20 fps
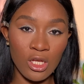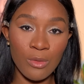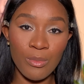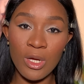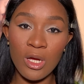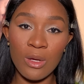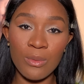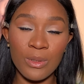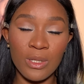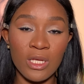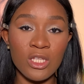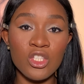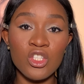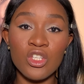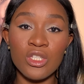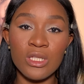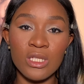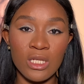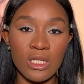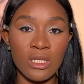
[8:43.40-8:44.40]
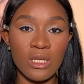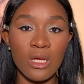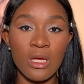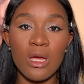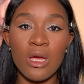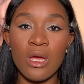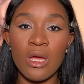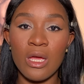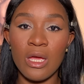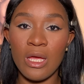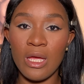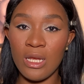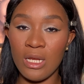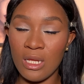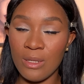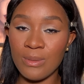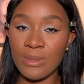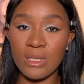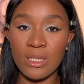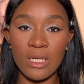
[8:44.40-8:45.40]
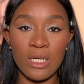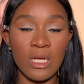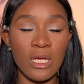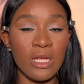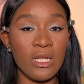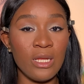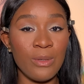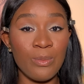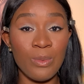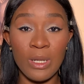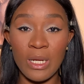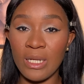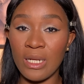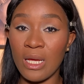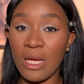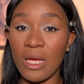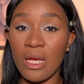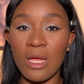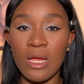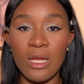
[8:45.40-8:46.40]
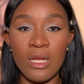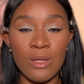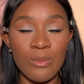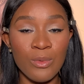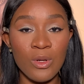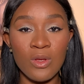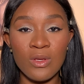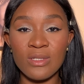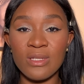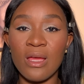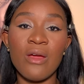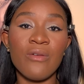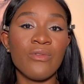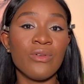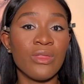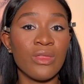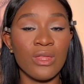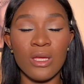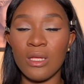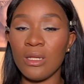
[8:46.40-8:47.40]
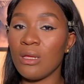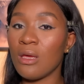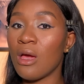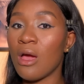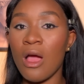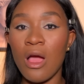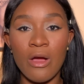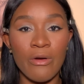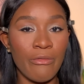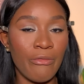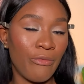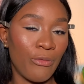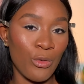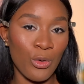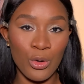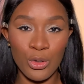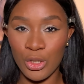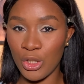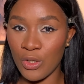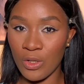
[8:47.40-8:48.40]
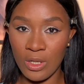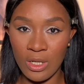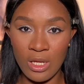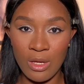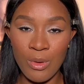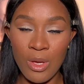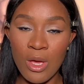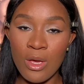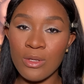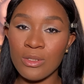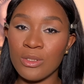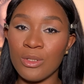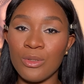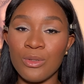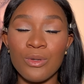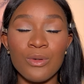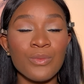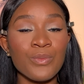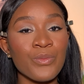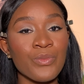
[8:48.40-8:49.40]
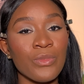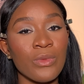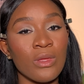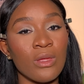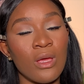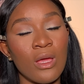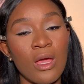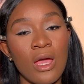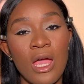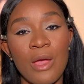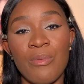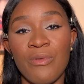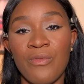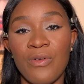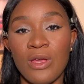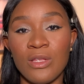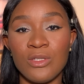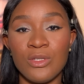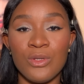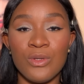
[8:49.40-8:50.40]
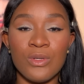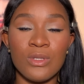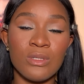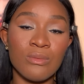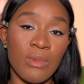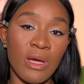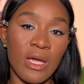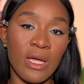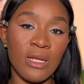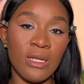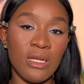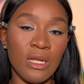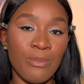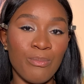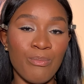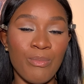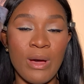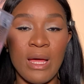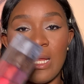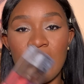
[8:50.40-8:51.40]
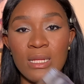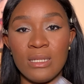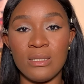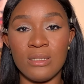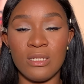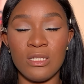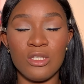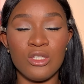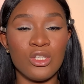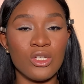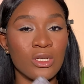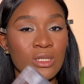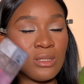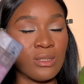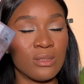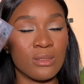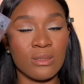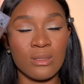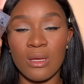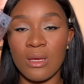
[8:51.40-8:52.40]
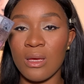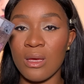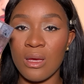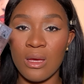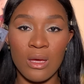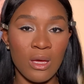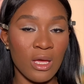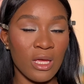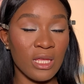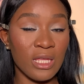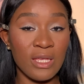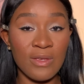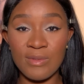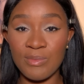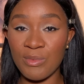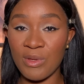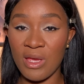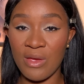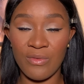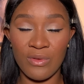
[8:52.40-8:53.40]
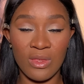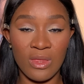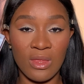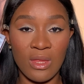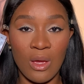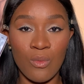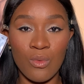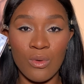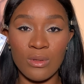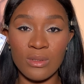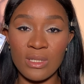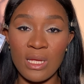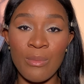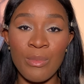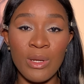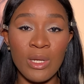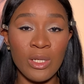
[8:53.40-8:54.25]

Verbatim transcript: your makeup kit you need a lipstick a lip liner a lip gloss everything for your lip so i prefer to use my lip palette this just gives me everything i want i'm a